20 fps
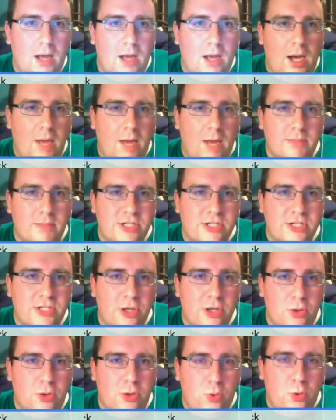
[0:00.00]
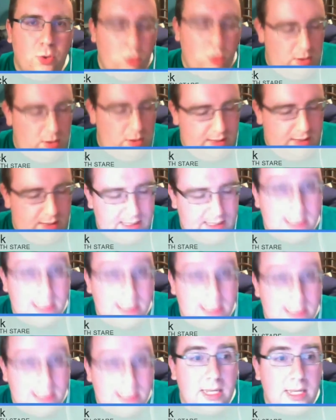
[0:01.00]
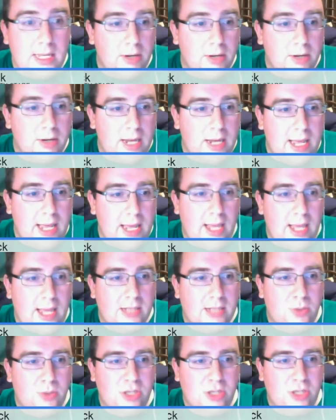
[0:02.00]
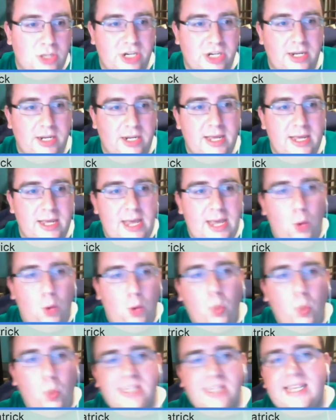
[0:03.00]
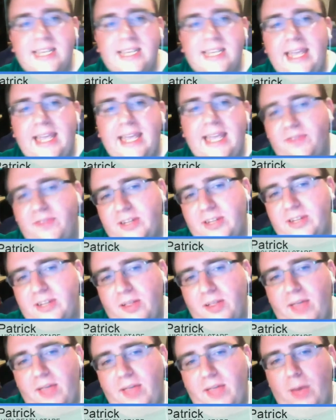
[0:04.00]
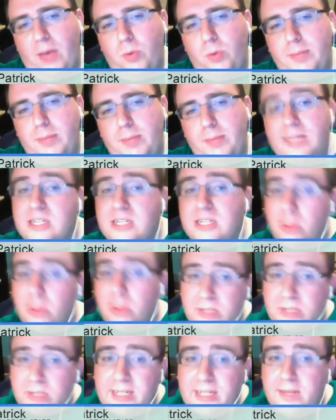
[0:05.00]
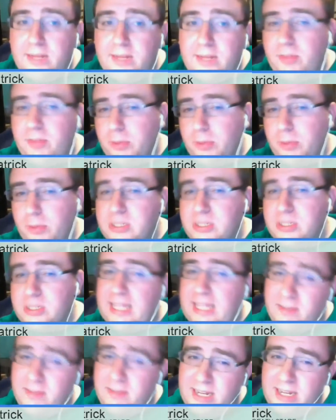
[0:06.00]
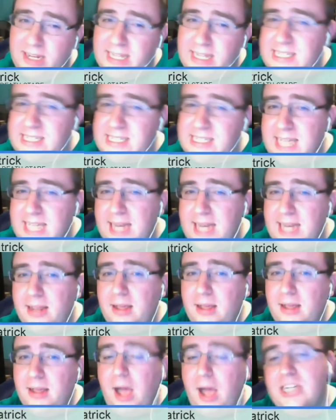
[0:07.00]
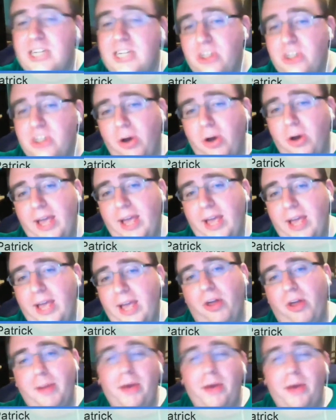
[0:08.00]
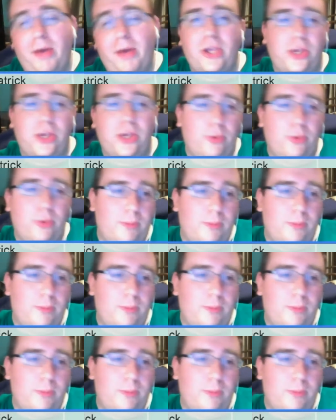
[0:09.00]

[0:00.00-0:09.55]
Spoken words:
So let's see here. Next question. What's the gift that would be insulting if the person giving it said, "I saw it and thought about you"?